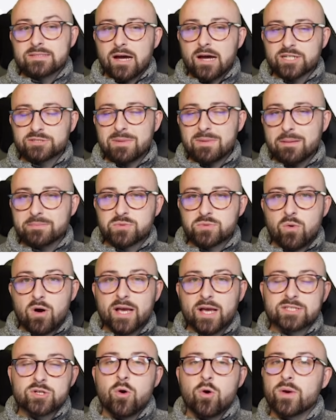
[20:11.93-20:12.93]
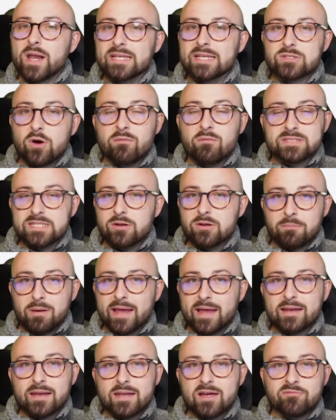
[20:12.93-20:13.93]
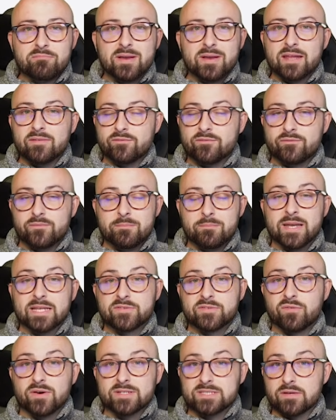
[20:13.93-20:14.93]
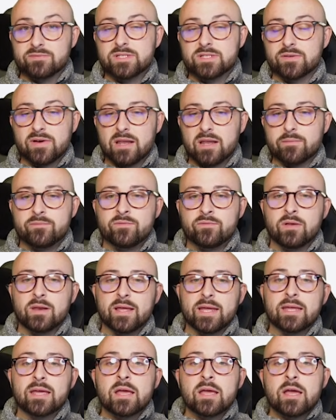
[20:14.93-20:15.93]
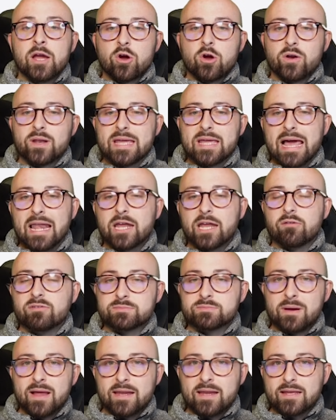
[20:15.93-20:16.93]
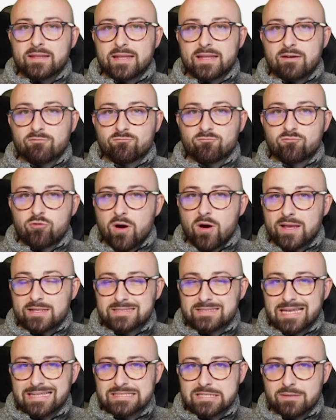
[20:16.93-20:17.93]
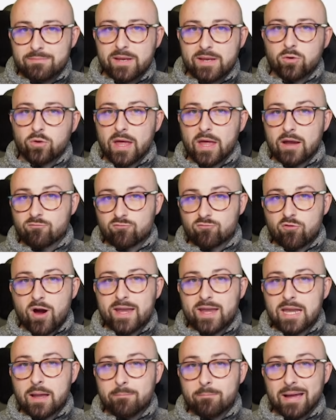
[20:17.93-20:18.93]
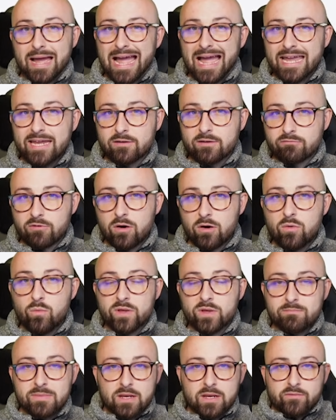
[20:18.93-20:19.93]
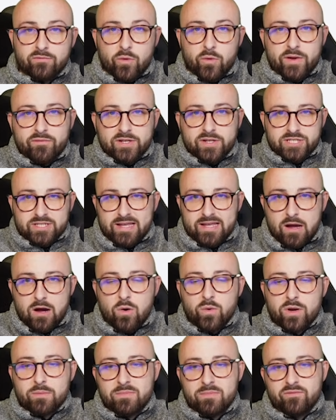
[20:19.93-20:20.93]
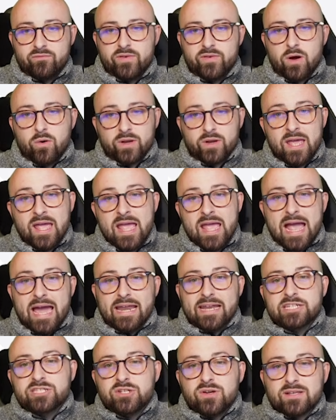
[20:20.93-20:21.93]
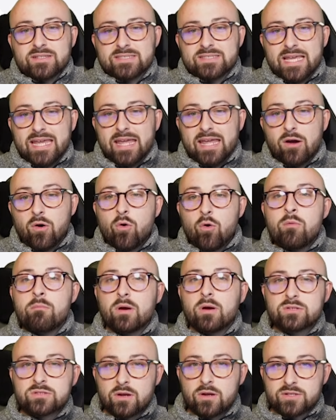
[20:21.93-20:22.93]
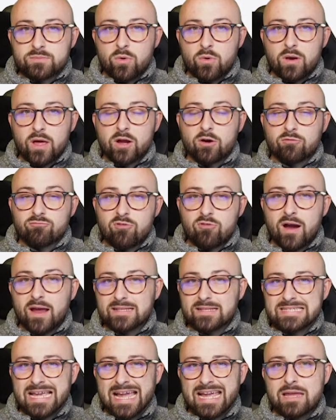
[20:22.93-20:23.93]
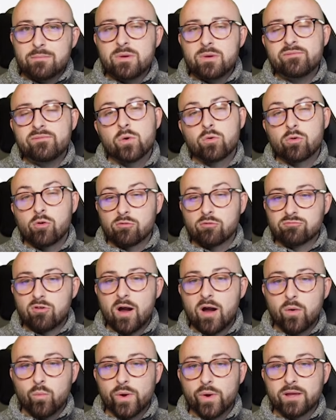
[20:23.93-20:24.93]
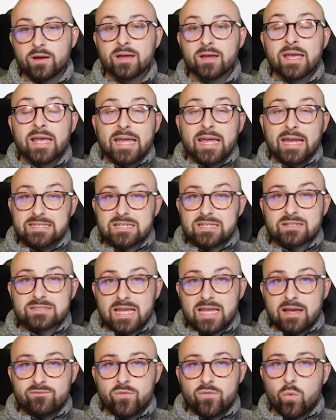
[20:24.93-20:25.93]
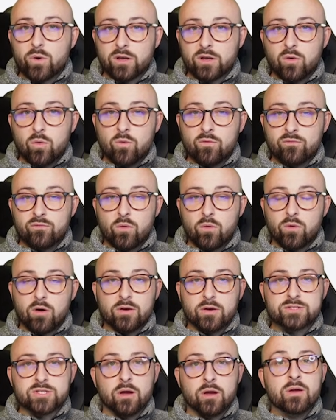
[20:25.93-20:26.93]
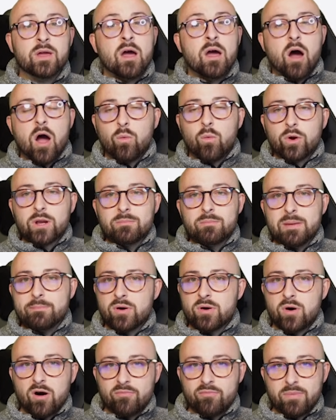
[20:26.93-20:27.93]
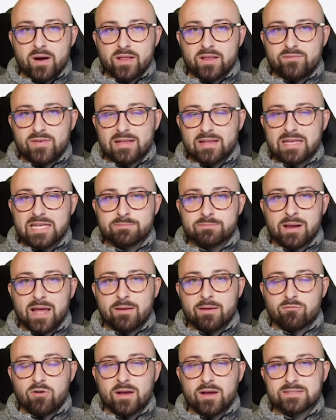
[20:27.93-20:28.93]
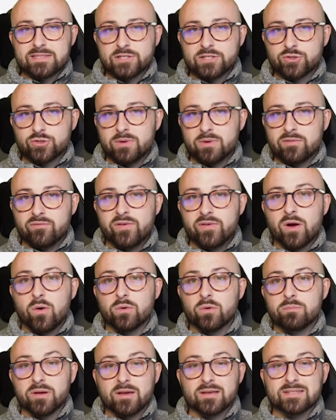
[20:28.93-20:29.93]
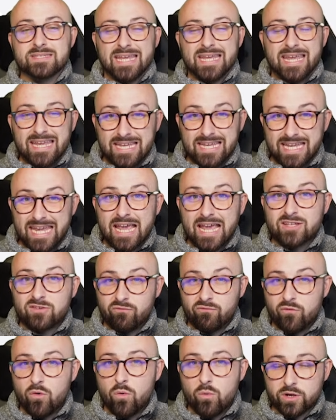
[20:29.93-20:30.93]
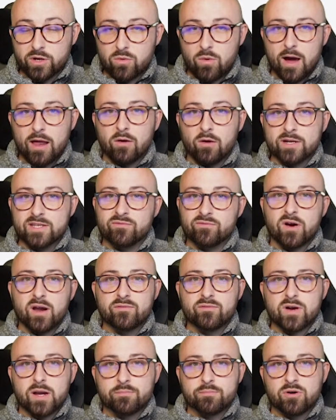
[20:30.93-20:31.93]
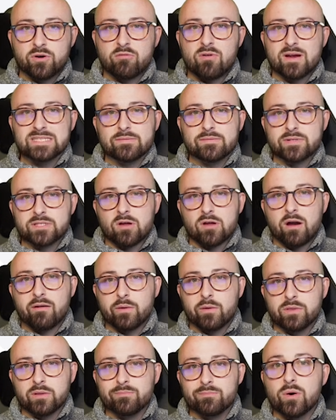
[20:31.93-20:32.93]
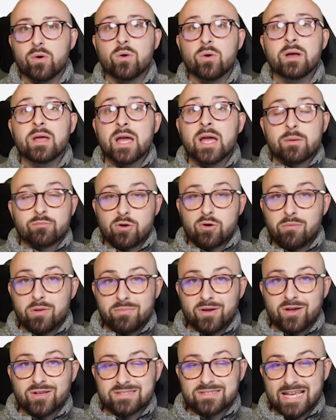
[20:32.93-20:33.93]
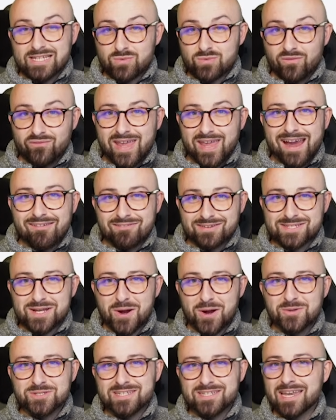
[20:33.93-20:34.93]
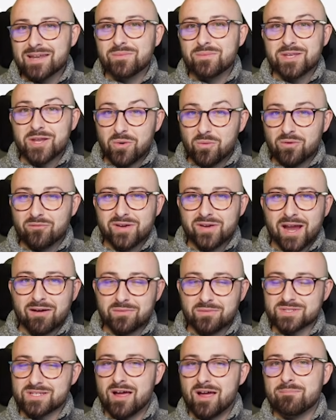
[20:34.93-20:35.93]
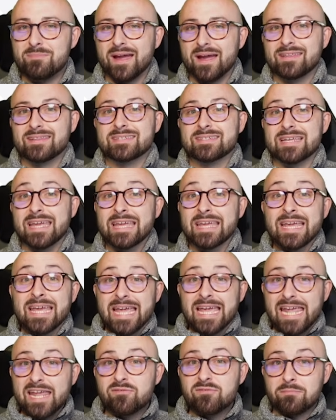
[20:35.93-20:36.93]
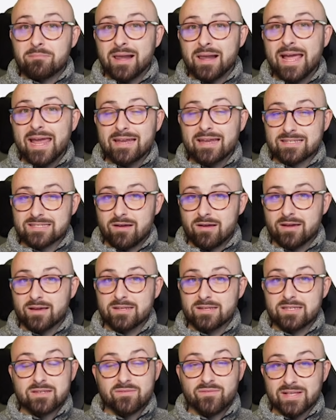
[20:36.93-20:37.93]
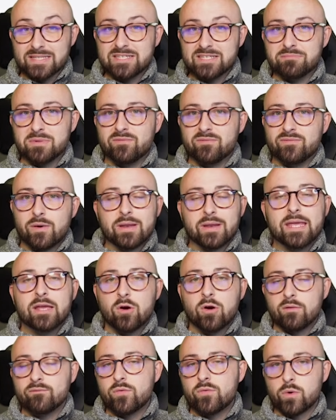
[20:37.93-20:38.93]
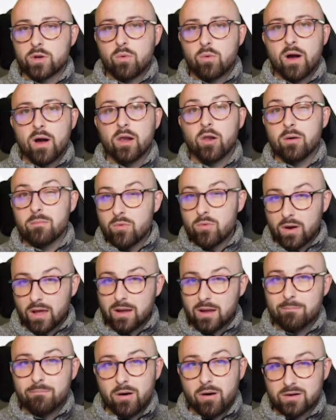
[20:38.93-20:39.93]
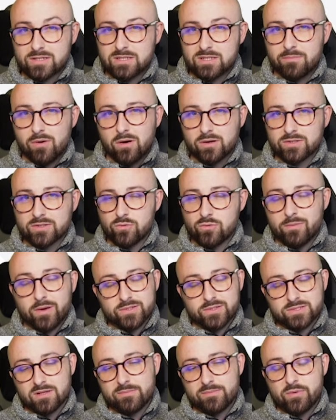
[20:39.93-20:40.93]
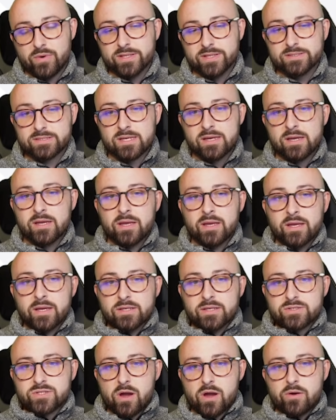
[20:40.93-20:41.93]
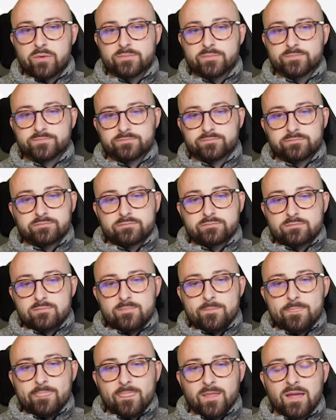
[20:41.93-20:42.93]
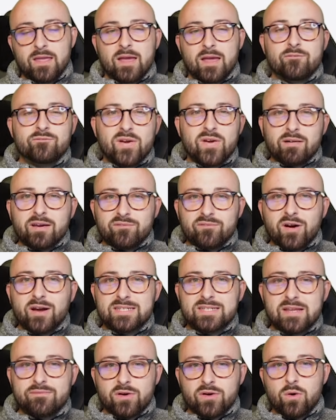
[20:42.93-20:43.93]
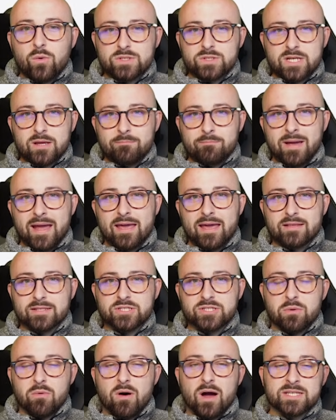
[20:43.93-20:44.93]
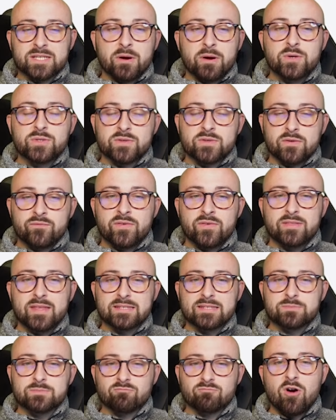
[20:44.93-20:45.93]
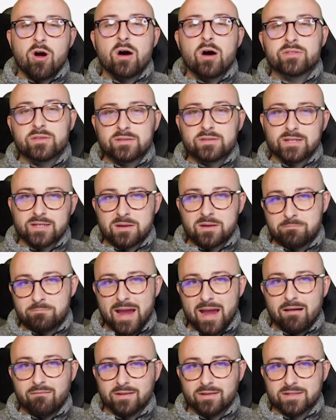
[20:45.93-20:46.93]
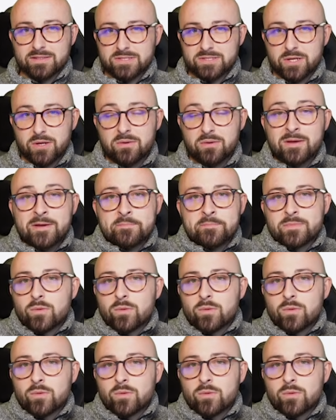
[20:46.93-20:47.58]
Touch maps wise, Cornet's obviously not played enough minutes for it to develop fully. Conor Gallagher is playing in that right centre mid or that right number 8 role with Milivojevic in that holding midfield. And as you can see, it almost looks more like a right attacking midfielder or a right winger. He does get forward an awful lot. So I wouldn't be put off by the fact that he's playing right central midfield because he gets forward quite a lot. He's very, very progressive and direct with the ball, probably because that's what Vieira is coaching in. And we know what Vieira was like back in the day. Even playing as like a defensive midfielder, he got forward quite a lot, more like a box-to-box almost at points. So very, very difficult to compare the two. I suppose for this, rather than comparing the two,